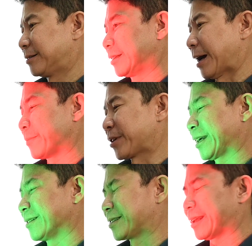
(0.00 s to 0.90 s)
I'm
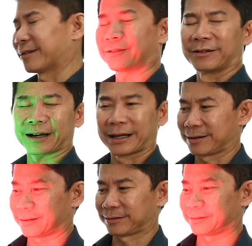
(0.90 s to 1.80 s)
trying to set, I can't,
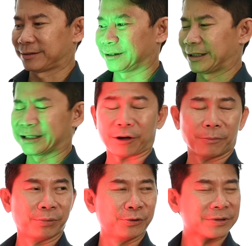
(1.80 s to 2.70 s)
it's
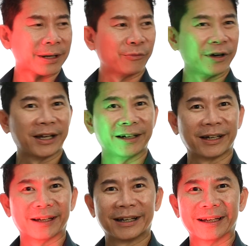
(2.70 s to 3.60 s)
got blue somewhere in
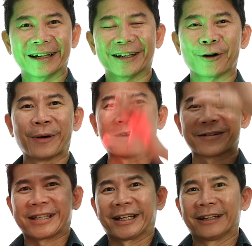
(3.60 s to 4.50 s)
there. You know what, I
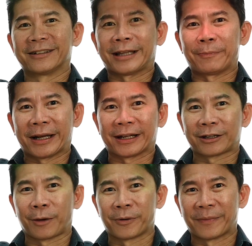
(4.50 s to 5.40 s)
was thinking to tape it at the
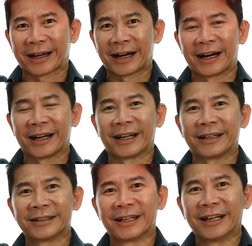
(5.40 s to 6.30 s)
top of my car and
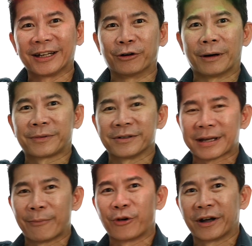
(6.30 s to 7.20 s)
then go up to
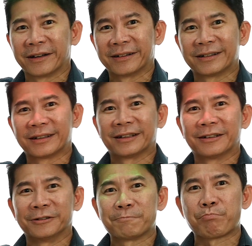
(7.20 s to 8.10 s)
someone
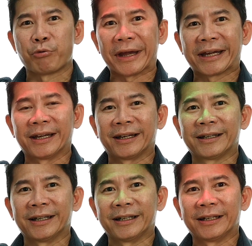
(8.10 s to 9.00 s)
who's
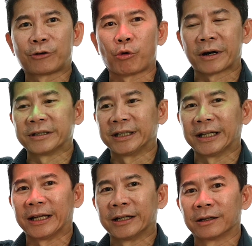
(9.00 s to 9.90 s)
breaking the
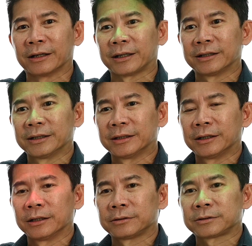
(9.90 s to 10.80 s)
quarantine and then go like,
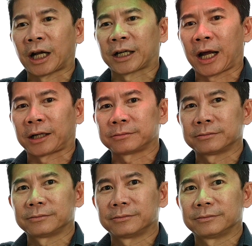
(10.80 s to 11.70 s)
ta-da!
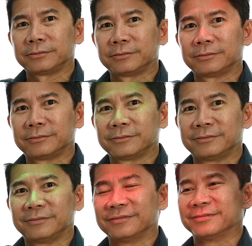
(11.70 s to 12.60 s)

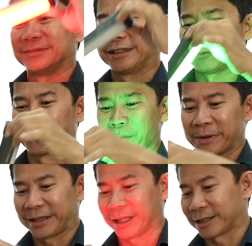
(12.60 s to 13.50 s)
They
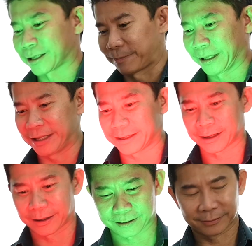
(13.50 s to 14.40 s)
probably think it's a police car.